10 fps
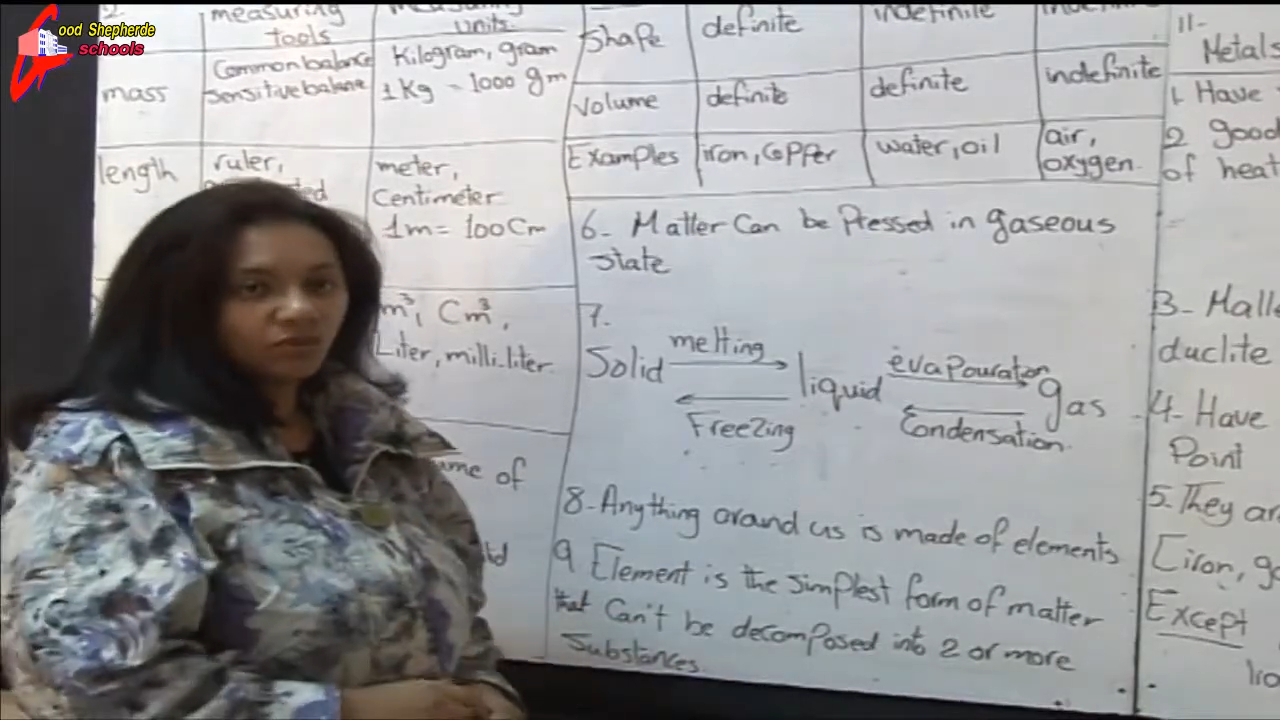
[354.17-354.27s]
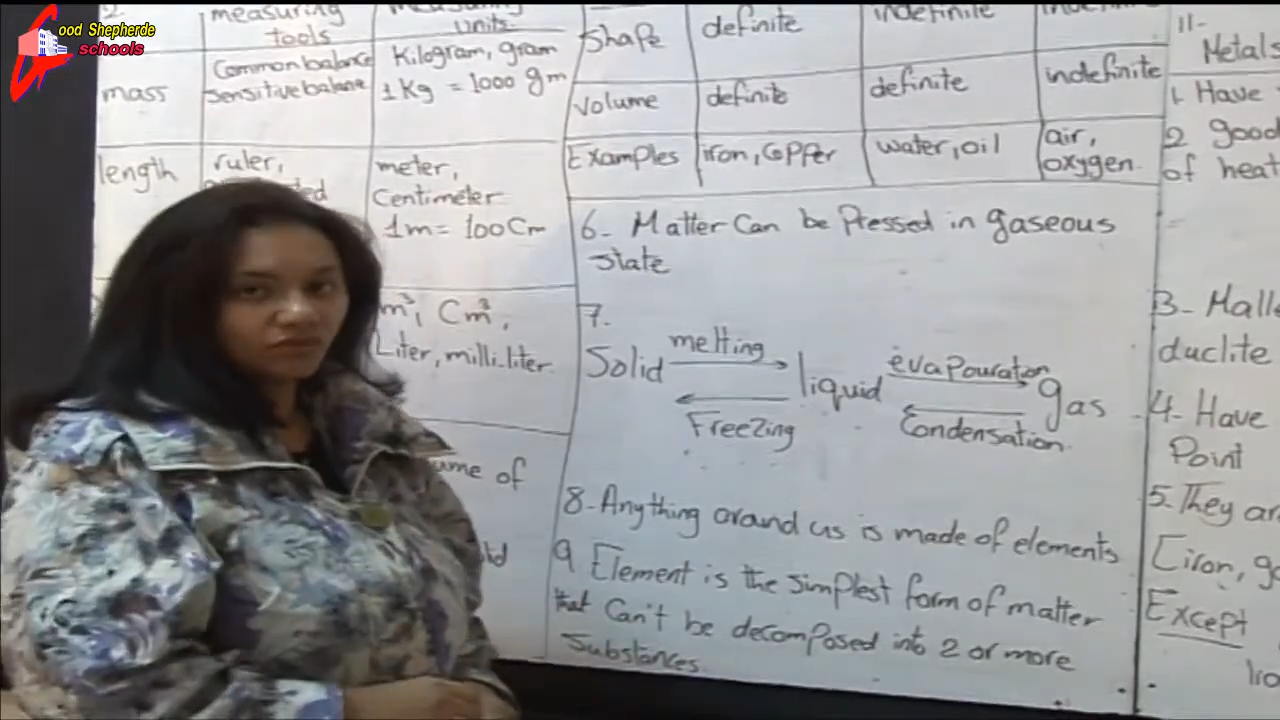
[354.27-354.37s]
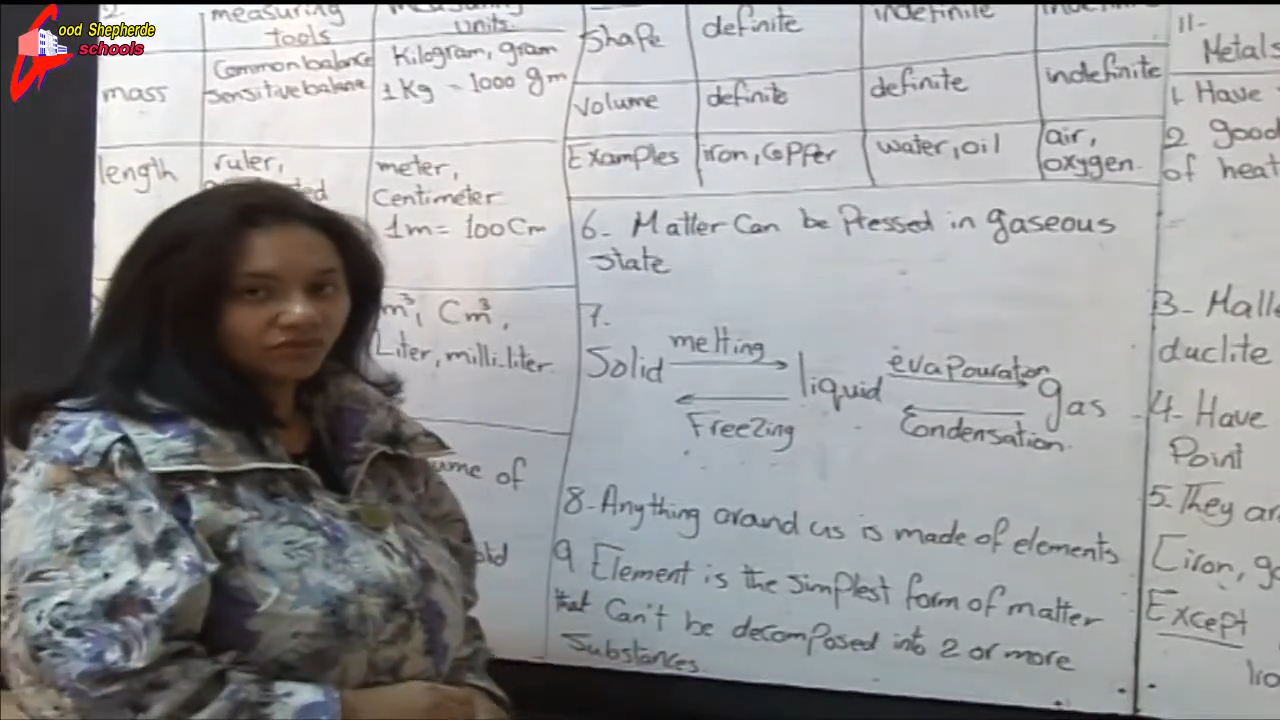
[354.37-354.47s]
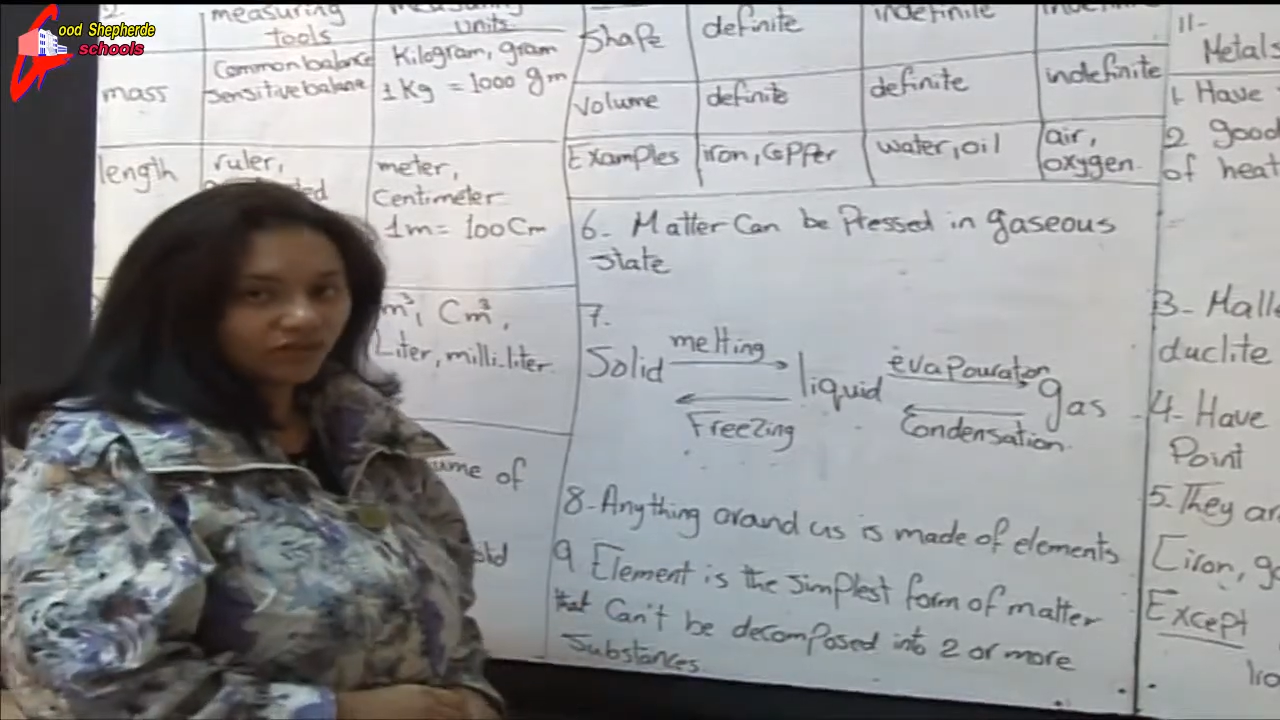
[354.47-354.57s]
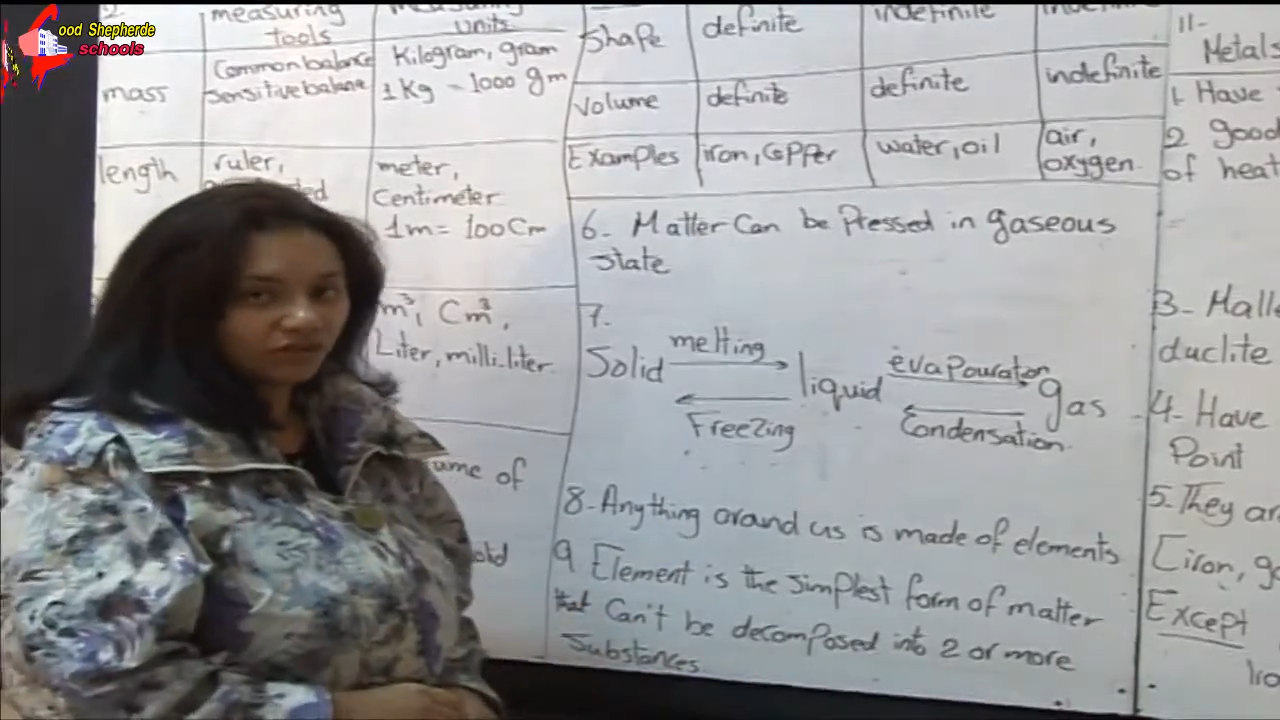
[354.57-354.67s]

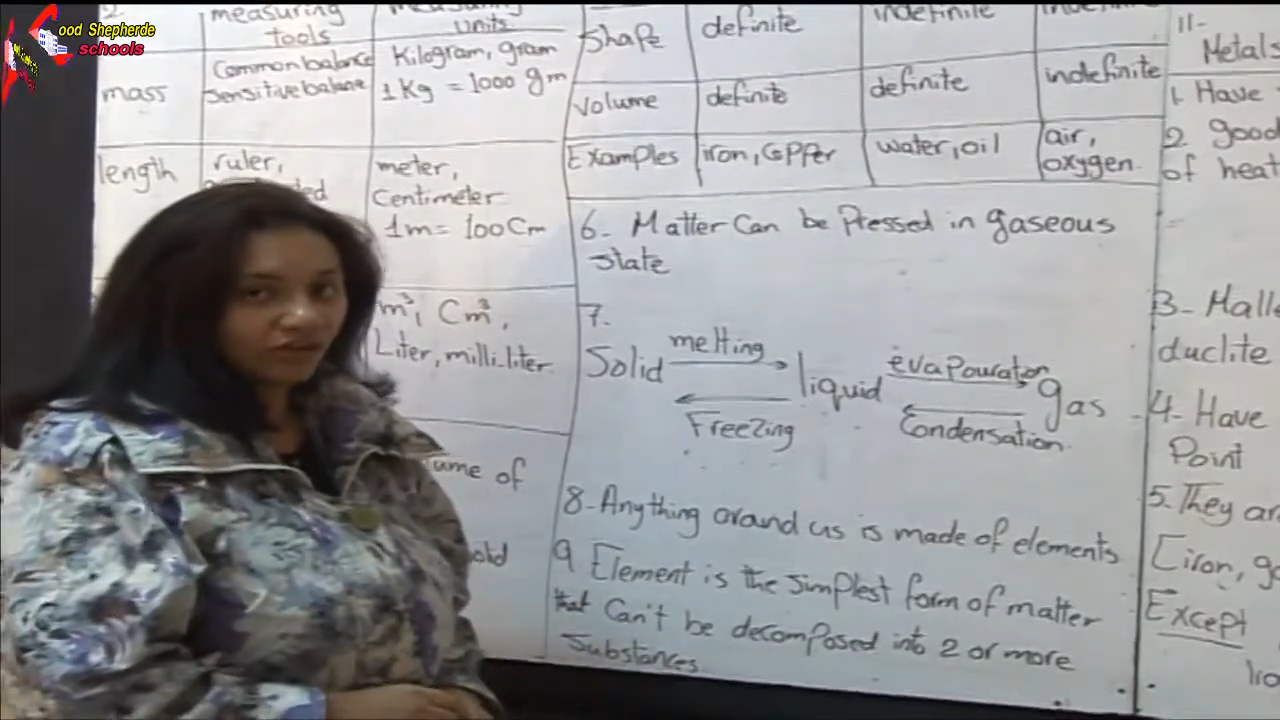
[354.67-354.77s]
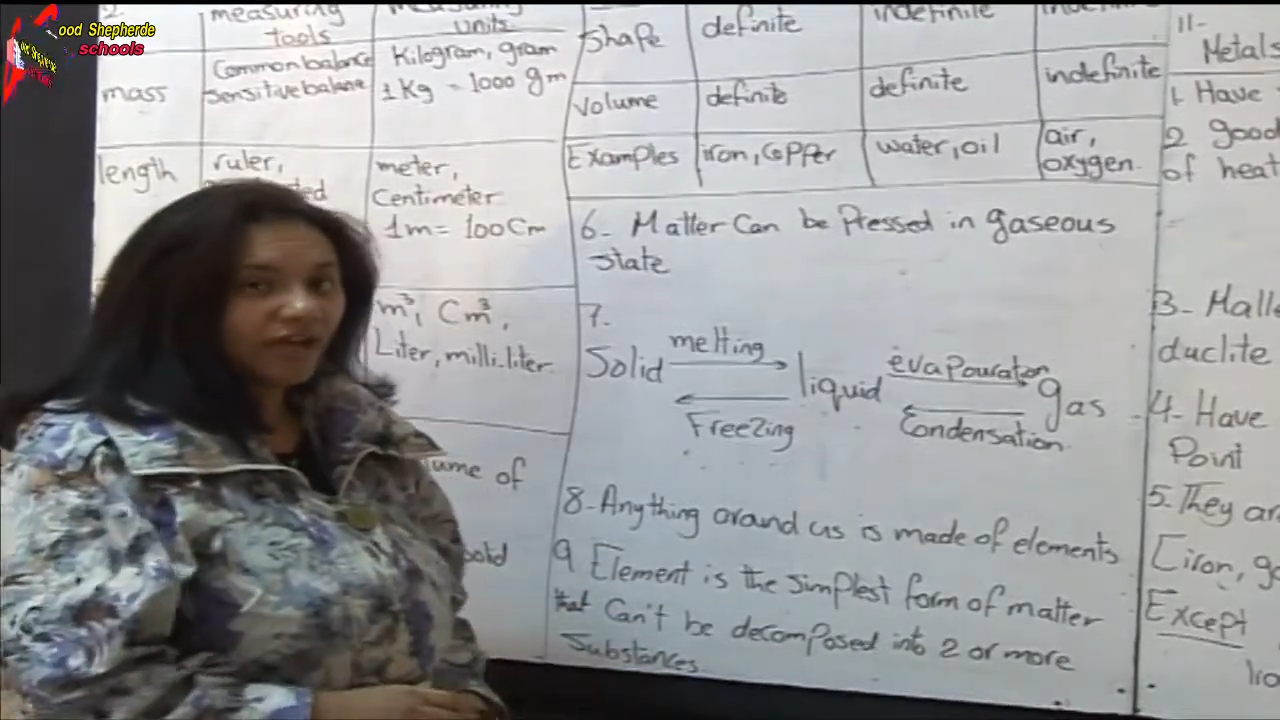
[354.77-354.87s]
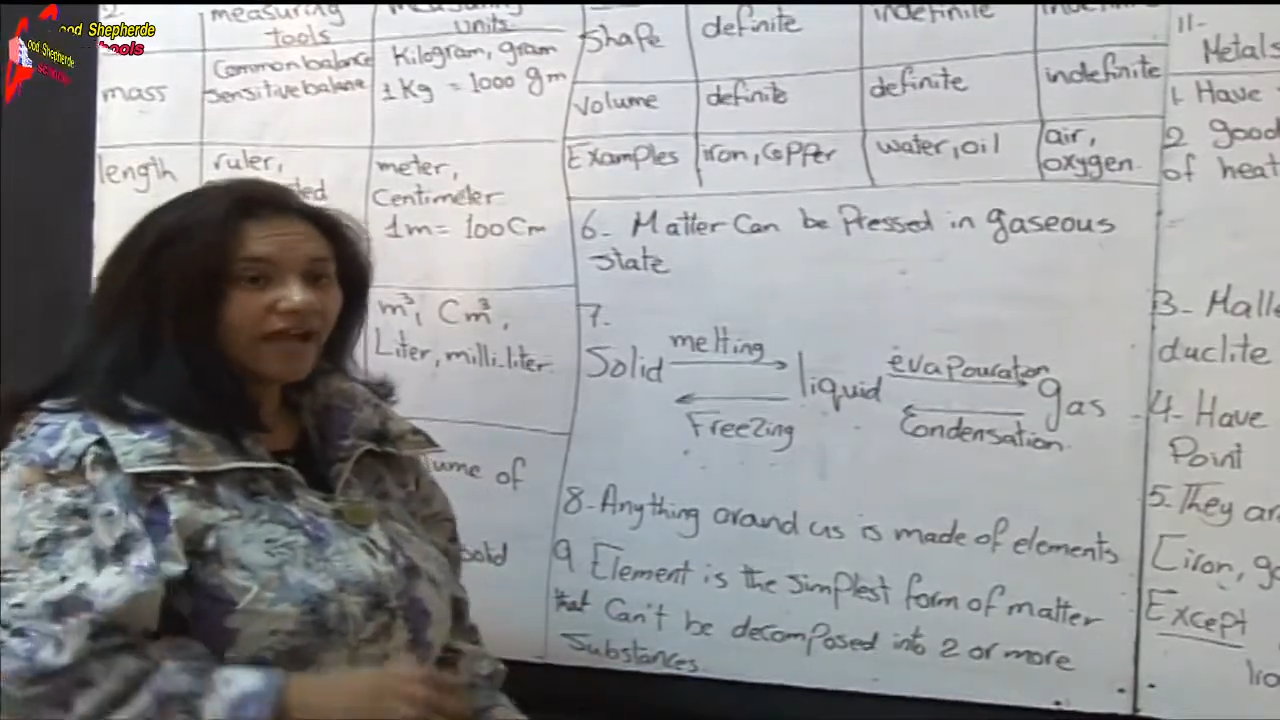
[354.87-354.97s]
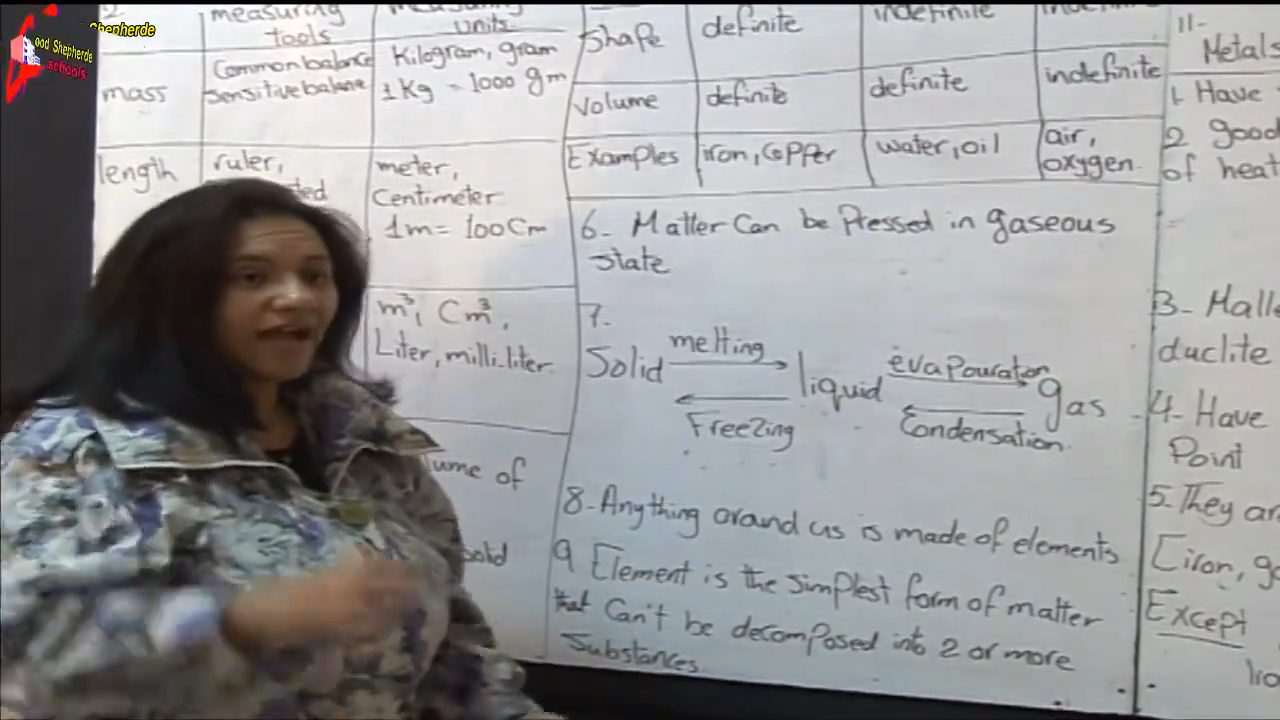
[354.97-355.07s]
container.